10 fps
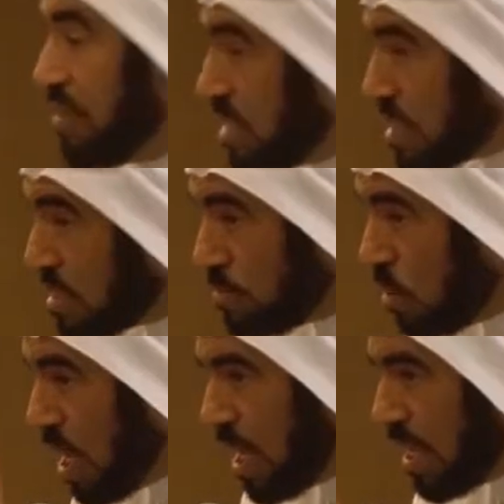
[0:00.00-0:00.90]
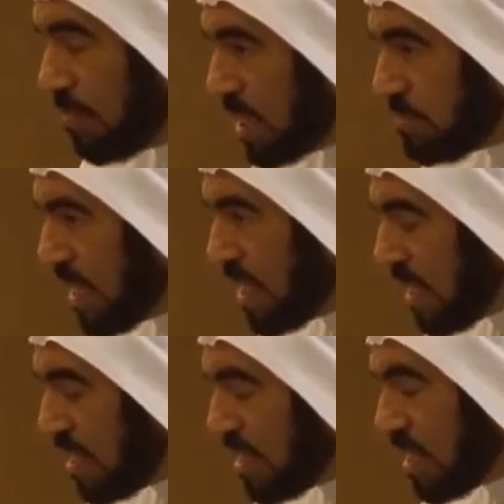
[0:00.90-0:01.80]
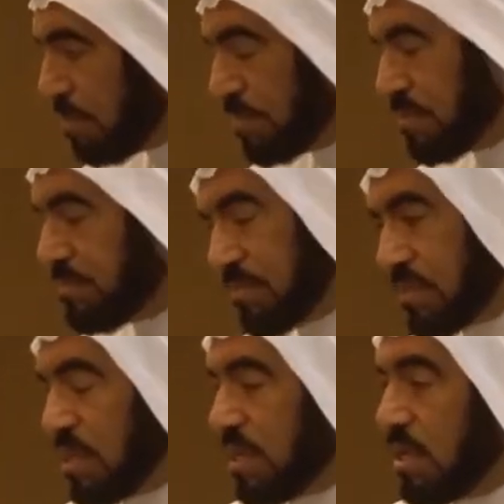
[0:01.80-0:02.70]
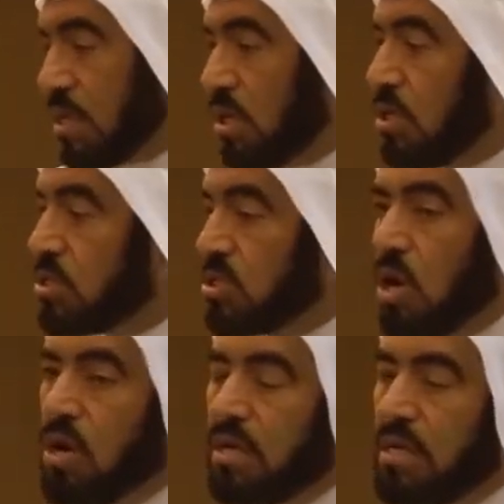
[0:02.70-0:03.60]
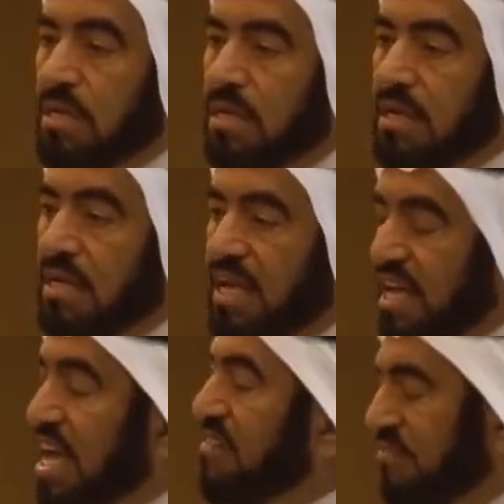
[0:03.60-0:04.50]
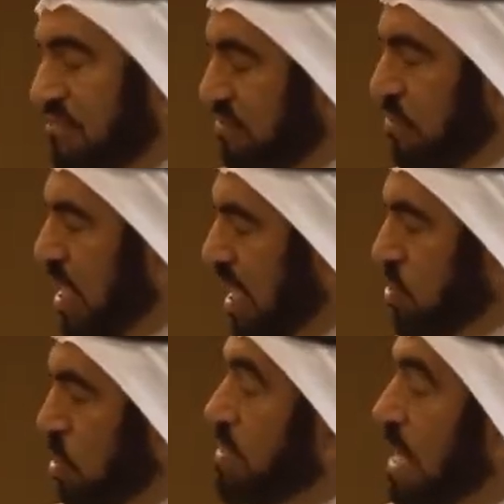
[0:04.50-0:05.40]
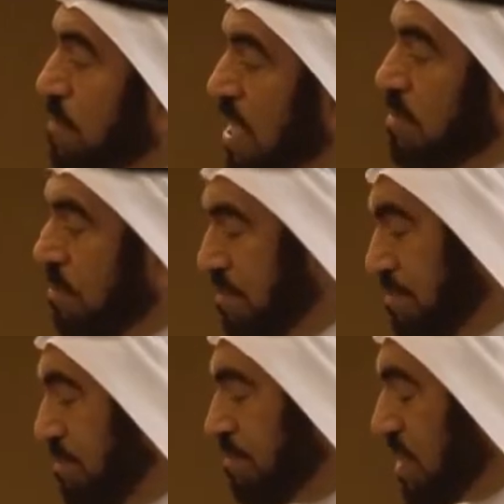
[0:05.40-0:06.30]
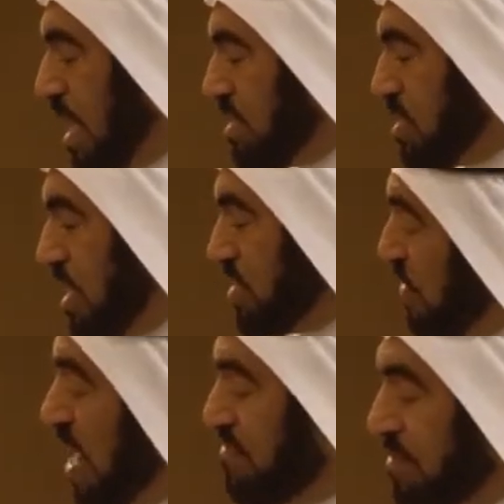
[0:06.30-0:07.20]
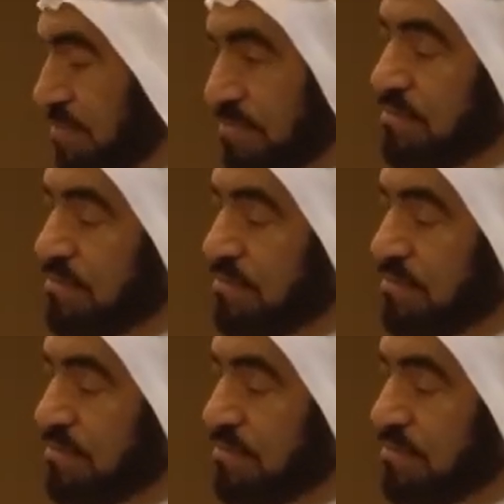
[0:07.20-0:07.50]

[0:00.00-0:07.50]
And this is in Bukhari. I'm not making anything up. So if we assume the minimum, and she is 5,